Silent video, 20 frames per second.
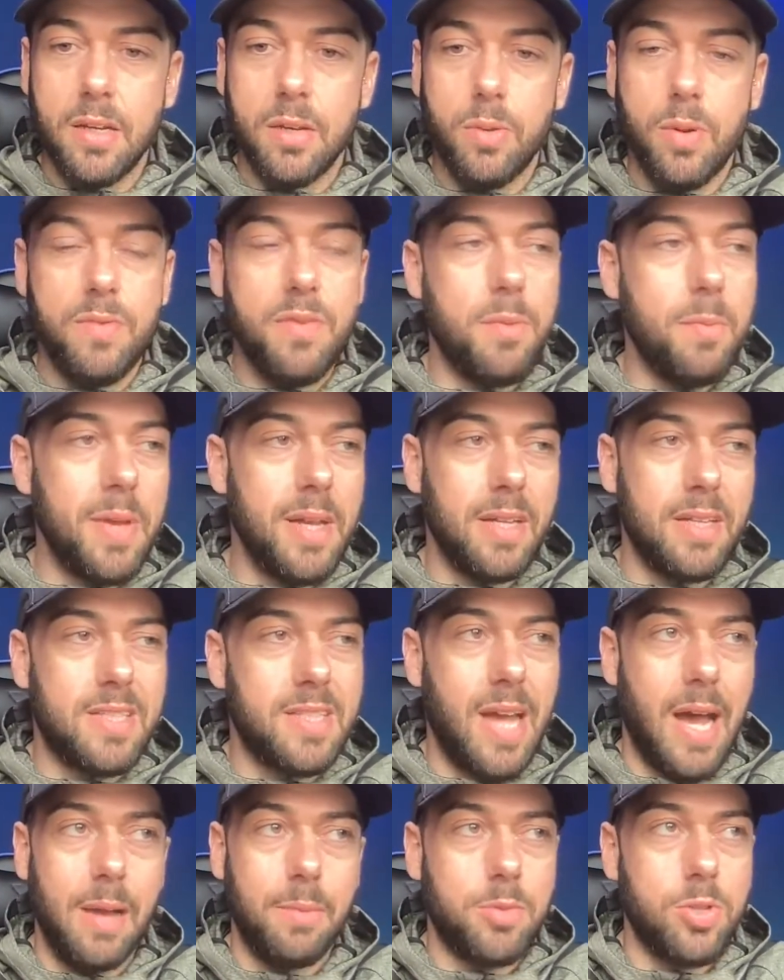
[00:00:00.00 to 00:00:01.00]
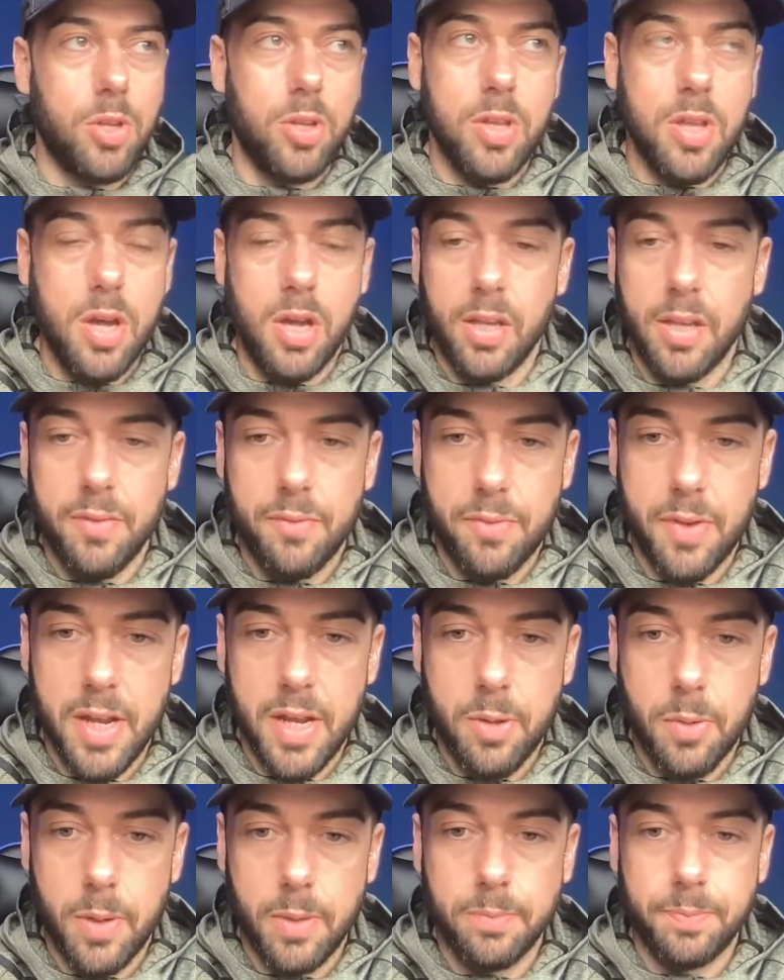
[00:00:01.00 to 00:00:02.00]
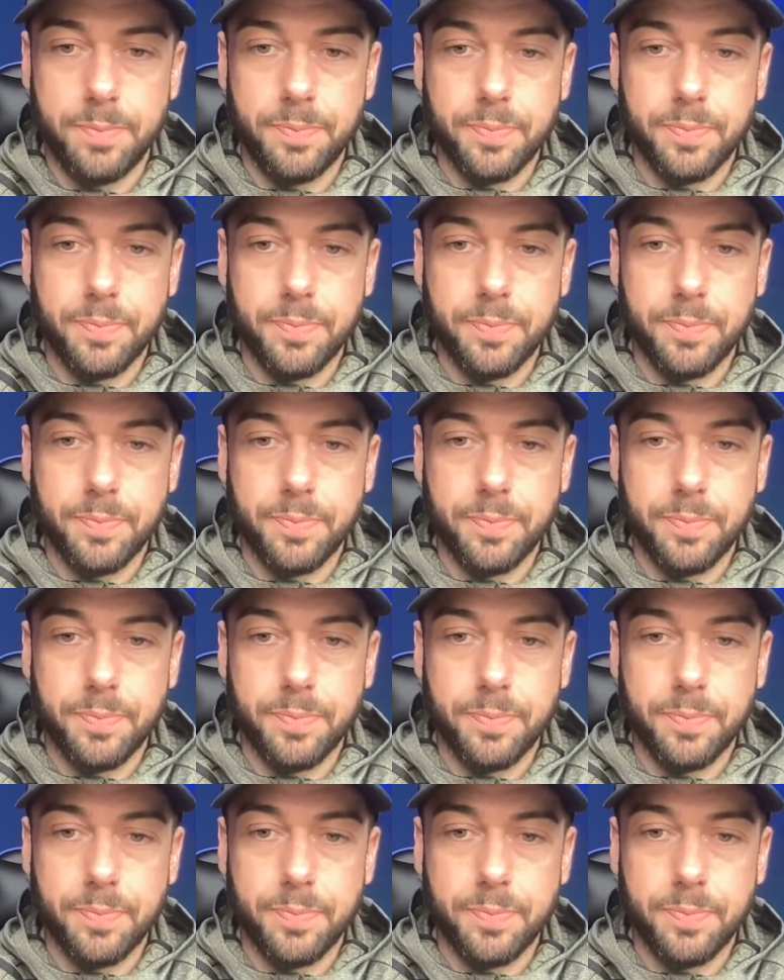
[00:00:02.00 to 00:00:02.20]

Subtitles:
with your meal times or the all infrequent?